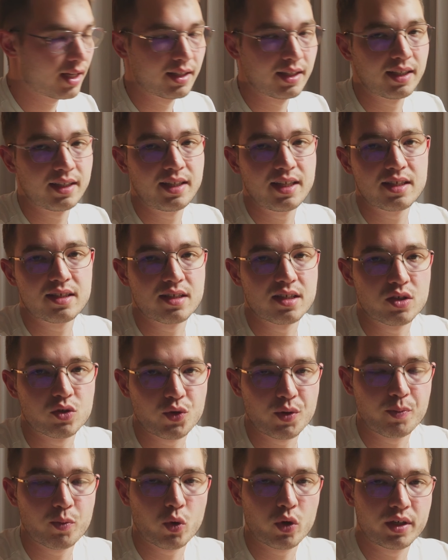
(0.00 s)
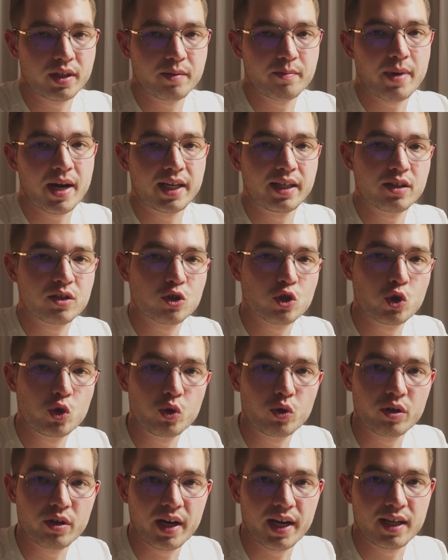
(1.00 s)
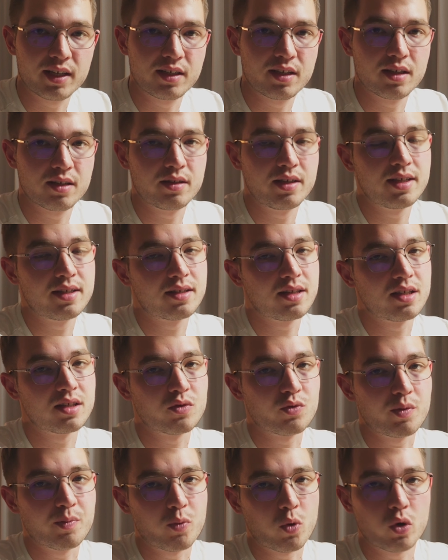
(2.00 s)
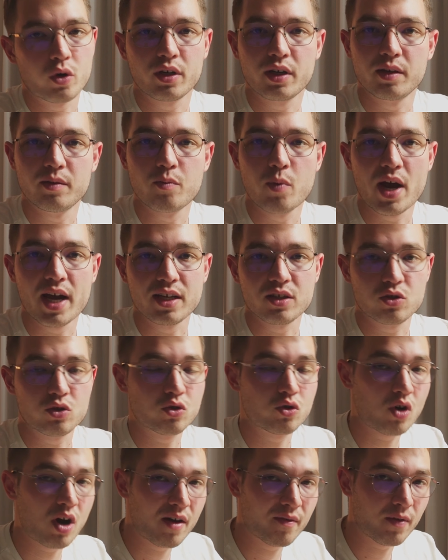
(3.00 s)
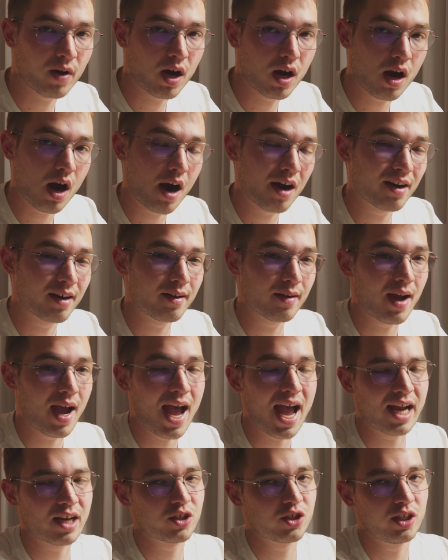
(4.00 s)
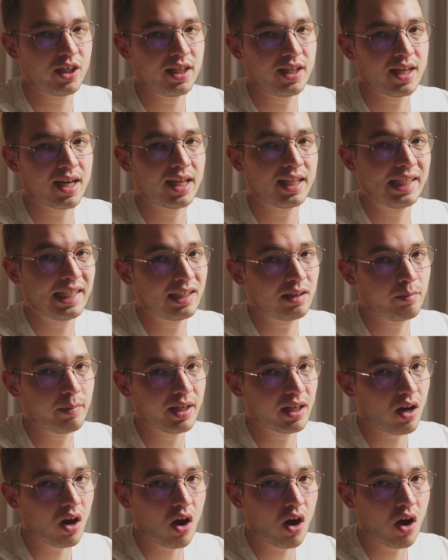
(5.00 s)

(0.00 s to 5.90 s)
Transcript: the distance reported by the scooter and the distance reported by Strava are actually a little bit